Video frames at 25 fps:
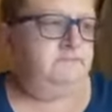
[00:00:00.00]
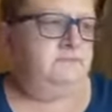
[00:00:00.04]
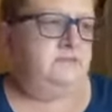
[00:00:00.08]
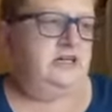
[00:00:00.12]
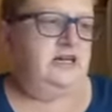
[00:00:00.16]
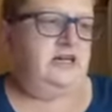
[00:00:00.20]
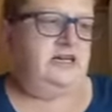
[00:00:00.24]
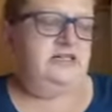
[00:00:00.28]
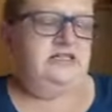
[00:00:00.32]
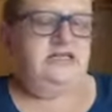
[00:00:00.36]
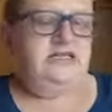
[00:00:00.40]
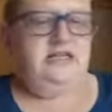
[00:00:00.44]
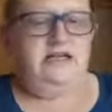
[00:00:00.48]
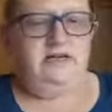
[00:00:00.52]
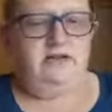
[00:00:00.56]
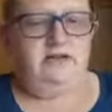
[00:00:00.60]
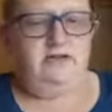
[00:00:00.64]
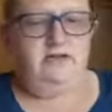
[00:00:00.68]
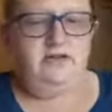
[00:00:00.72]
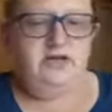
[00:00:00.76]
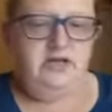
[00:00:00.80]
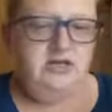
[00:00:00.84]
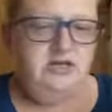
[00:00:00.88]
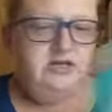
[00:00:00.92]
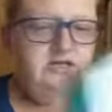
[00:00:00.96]
Like I said,
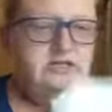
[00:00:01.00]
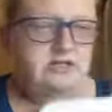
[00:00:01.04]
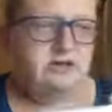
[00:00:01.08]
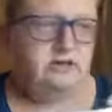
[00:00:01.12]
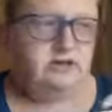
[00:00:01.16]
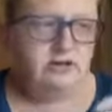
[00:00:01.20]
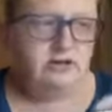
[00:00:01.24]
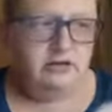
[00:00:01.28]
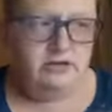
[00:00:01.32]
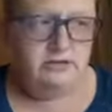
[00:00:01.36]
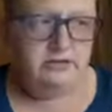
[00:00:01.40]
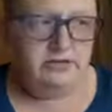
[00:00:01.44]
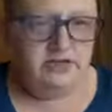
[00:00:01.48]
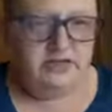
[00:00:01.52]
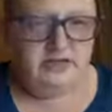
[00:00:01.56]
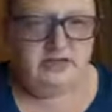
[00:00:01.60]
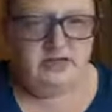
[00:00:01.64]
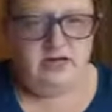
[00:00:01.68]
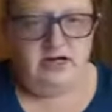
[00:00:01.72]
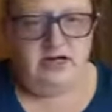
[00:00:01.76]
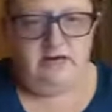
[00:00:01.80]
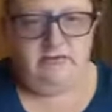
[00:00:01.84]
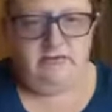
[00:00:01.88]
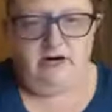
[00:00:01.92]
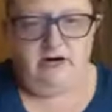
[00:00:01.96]
these are limited
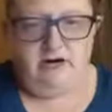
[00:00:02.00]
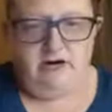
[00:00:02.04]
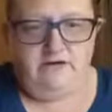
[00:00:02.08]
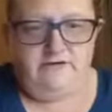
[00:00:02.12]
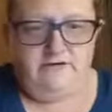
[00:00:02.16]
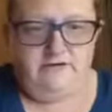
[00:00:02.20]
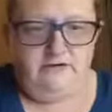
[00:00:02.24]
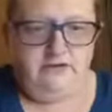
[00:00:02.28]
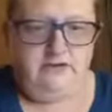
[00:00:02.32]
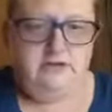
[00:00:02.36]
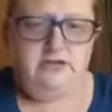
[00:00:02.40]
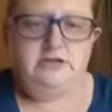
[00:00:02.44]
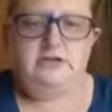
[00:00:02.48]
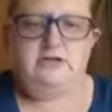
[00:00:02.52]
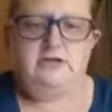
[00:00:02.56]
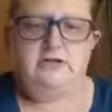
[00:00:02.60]
time offers,